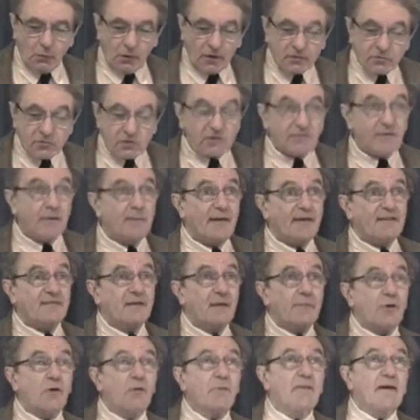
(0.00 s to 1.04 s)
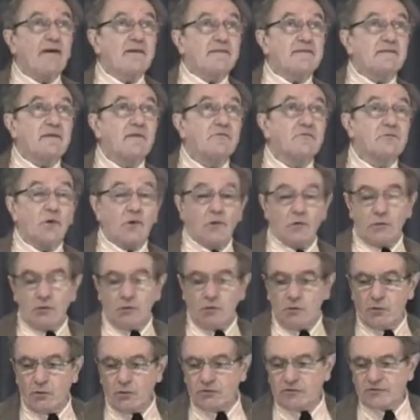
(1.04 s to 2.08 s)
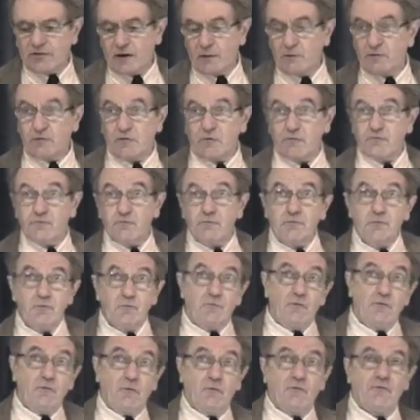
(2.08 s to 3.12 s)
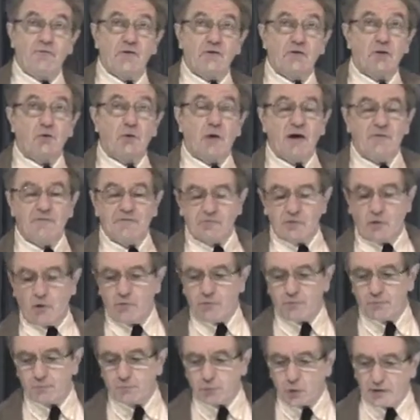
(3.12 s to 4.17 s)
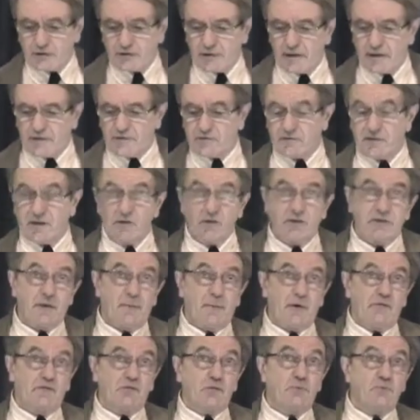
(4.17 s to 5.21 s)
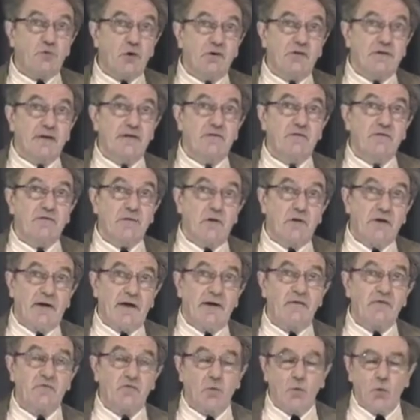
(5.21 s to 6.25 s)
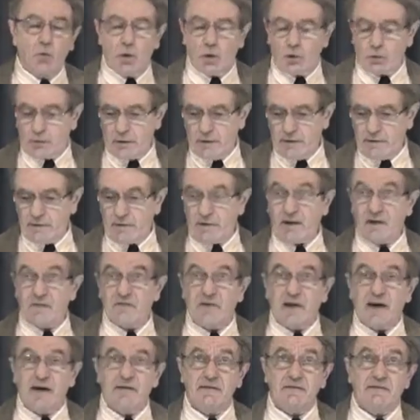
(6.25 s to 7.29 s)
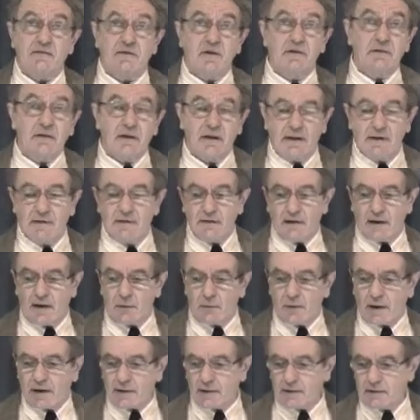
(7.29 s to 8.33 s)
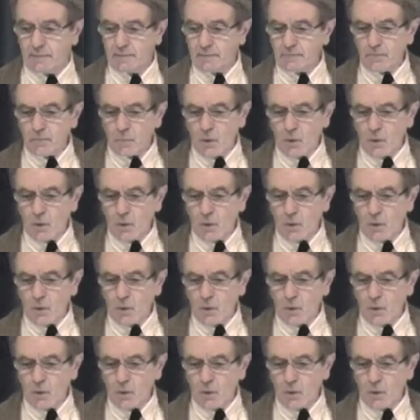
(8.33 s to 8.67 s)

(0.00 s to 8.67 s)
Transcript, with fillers: Well, Josephine Meckseper makes several uh, series of of photographs of protests, and notably of the protests against the war in Afghanistan and Iraq.